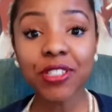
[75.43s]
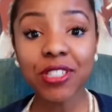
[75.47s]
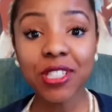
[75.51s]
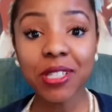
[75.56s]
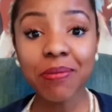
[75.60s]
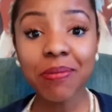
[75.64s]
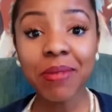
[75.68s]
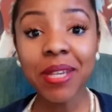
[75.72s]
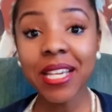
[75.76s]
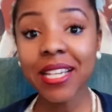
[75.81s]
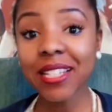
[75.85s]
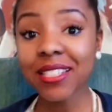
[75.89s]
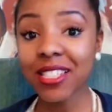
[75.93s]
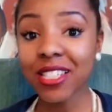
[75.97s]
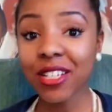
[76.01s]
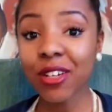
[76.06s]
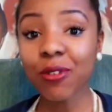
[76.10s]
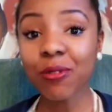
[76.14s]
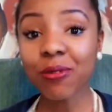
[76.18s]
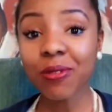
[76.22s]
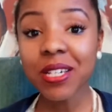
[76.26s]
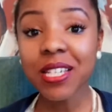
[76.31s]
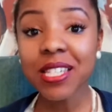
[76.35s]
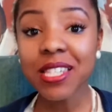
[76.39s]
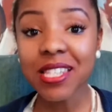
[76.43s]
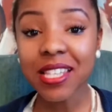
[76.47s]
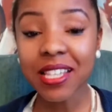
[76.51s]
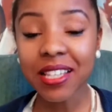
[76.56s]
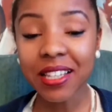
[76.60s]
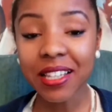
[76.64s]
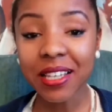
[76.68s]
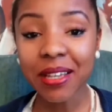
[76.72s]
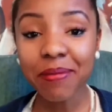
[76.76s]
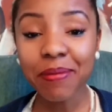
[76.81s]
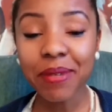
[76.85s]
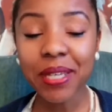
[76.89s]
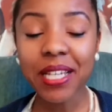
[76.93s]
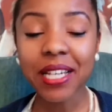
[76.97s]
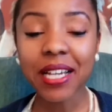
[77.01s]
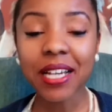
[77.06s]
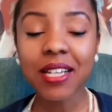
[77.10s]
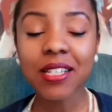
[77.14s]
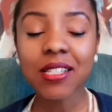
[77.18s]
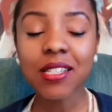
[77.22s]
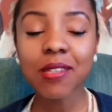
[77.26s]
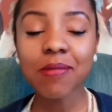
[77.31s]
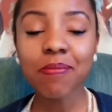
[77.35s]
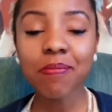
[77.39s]
to me until recently
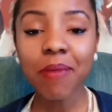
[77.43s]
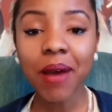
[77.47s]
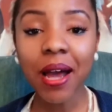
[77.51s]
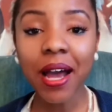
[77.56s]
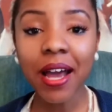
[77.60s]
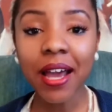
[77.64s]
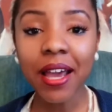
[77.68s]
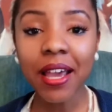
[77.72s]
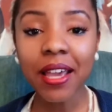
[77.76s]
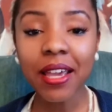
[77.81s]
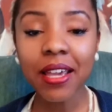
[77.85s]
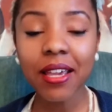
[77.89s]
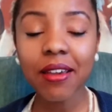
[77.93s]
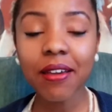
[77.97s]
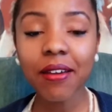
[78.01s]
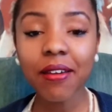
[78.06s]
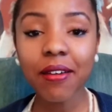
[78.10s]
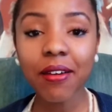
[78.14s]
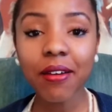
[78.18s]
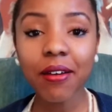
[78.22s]
because my